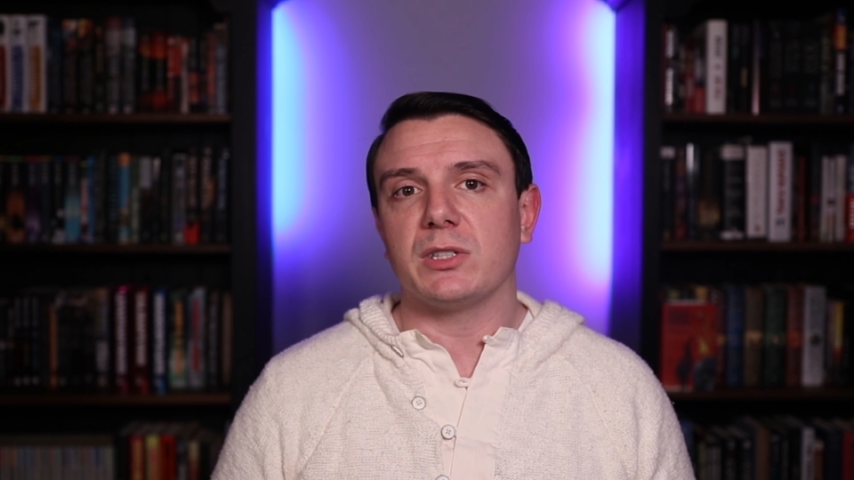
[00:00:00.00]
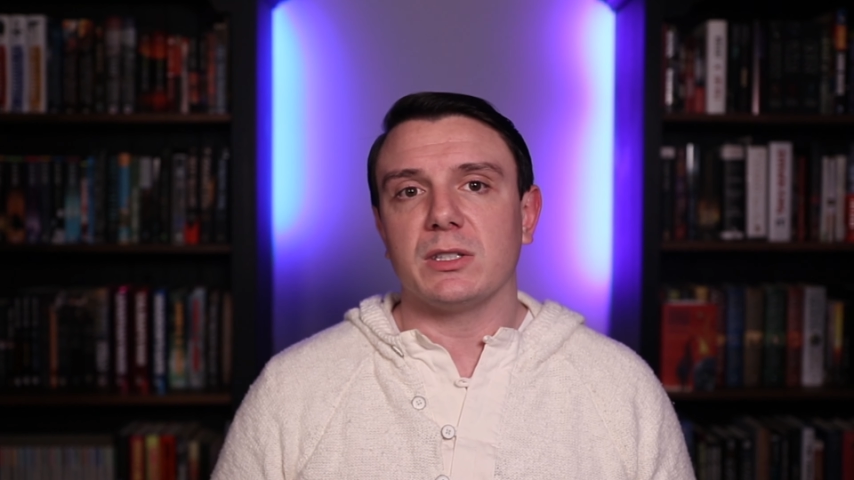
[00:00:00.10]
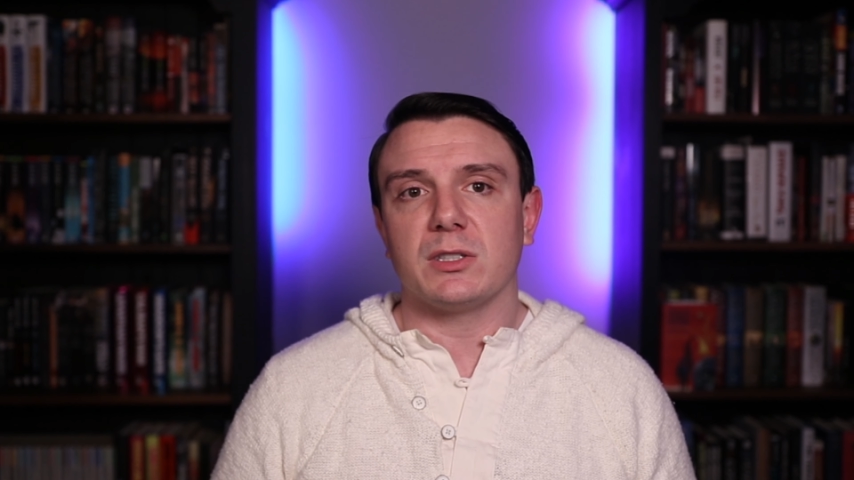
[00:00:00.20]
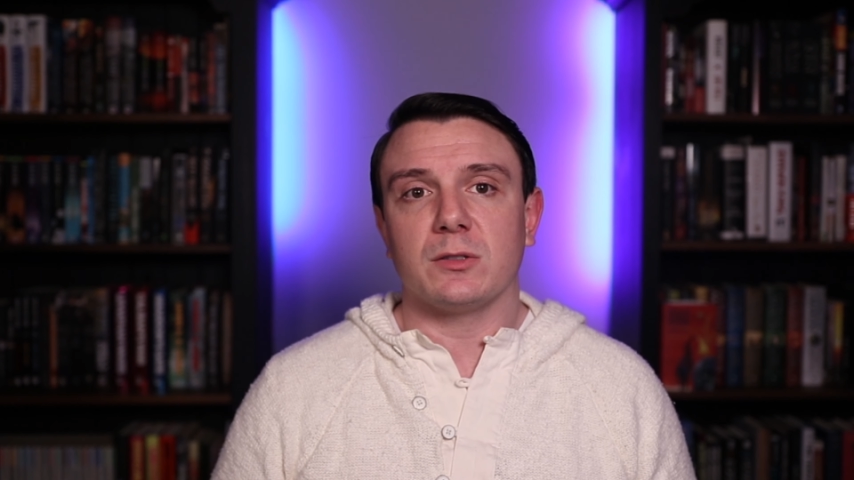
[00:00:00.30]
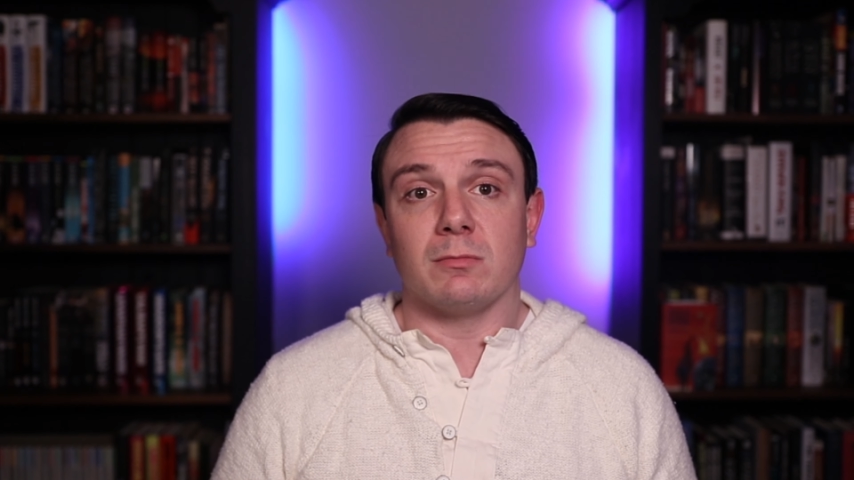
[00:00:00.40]

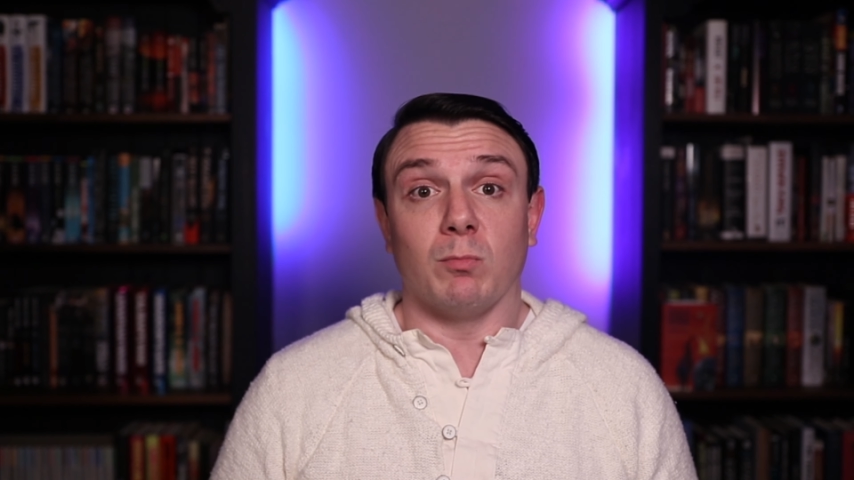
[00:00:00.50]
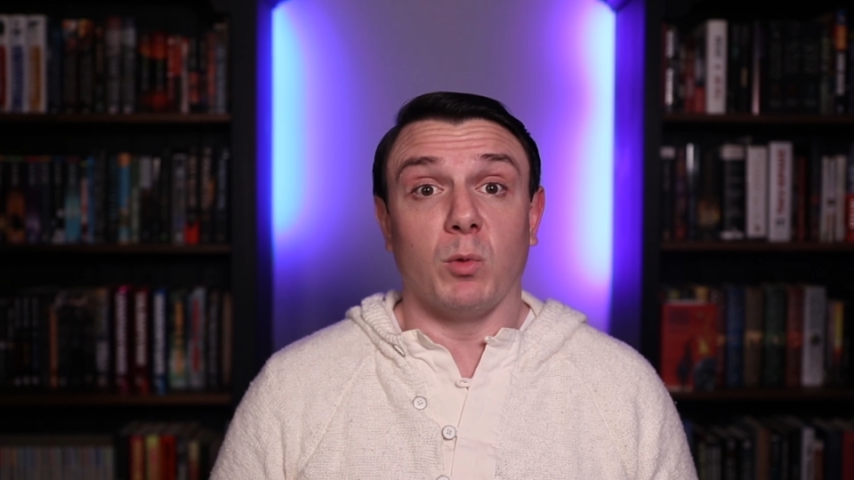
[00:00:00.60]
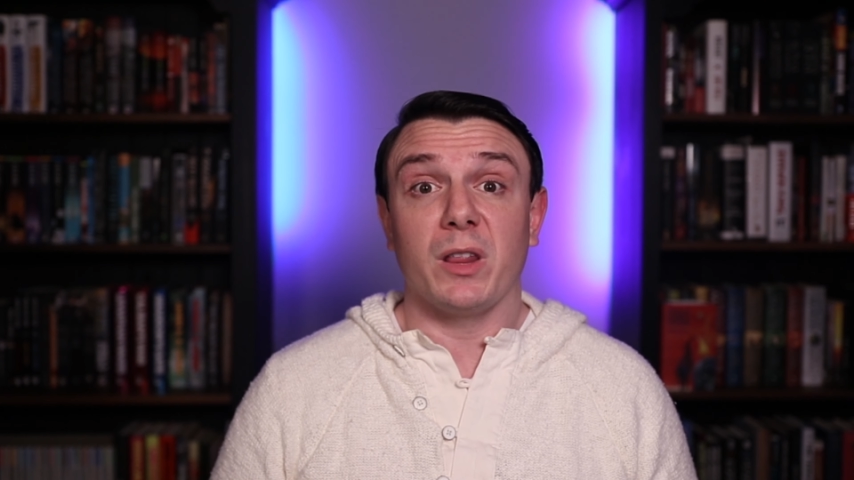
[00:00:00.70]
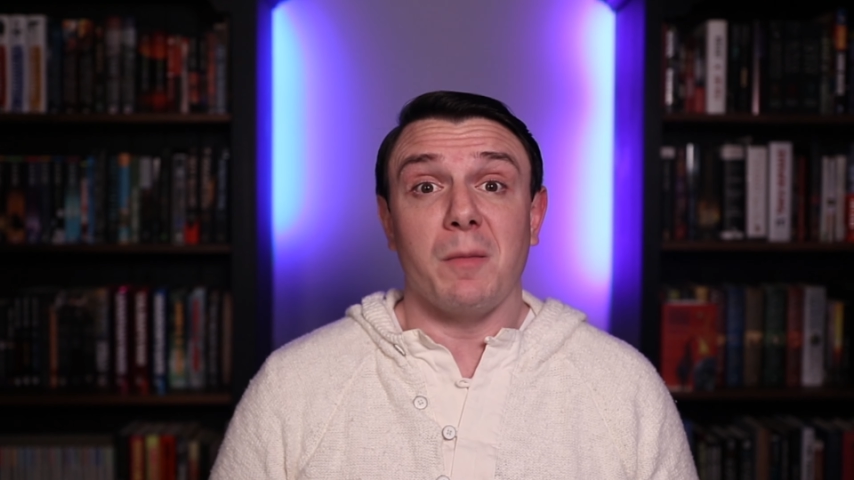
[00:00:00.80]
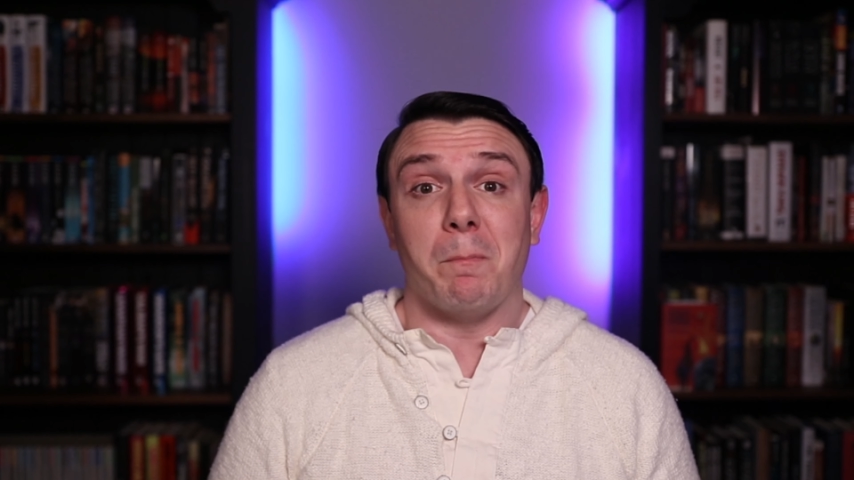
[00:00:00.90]
it's
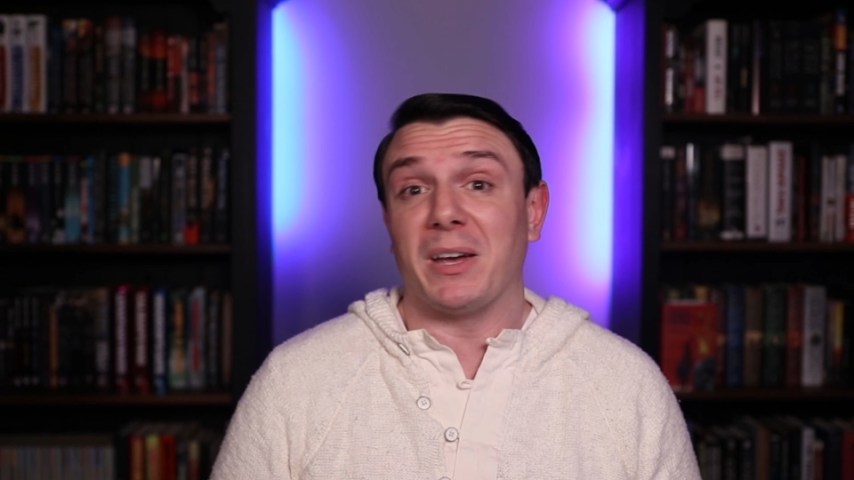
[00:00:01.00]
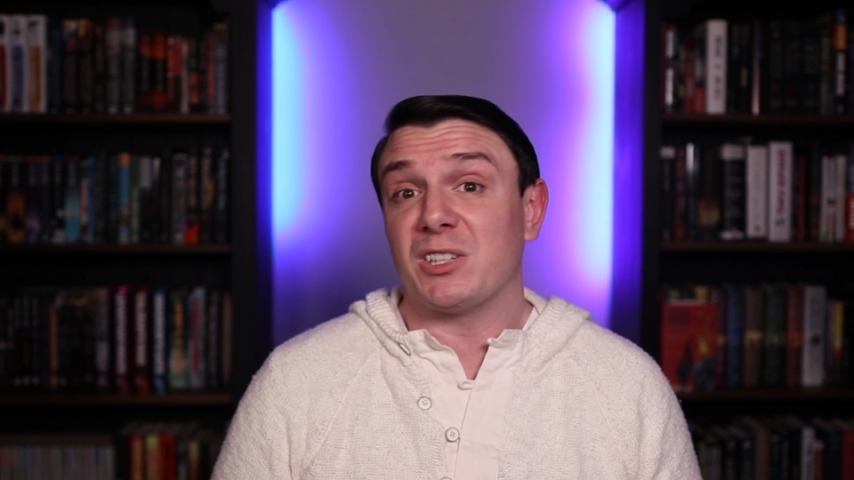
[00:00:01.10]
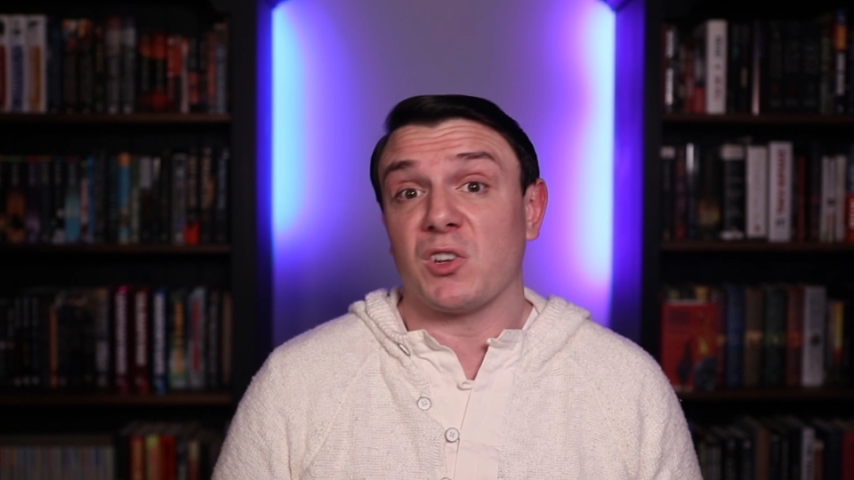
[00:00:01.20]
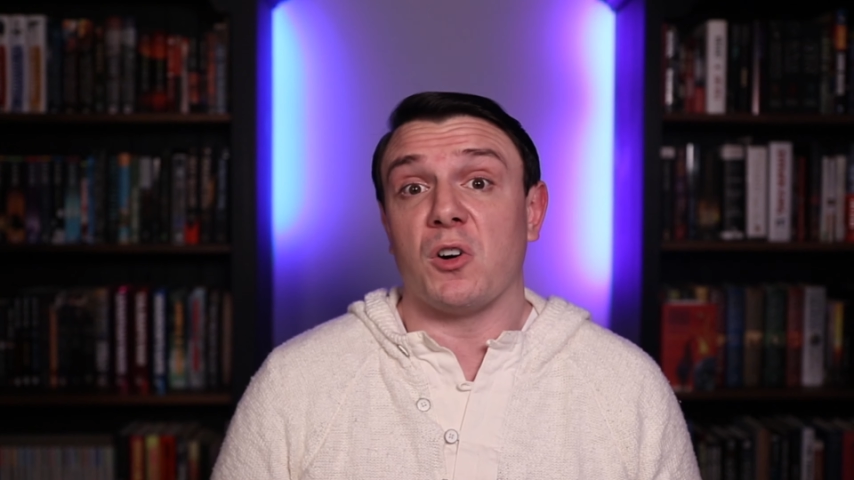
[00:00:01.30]
one of the best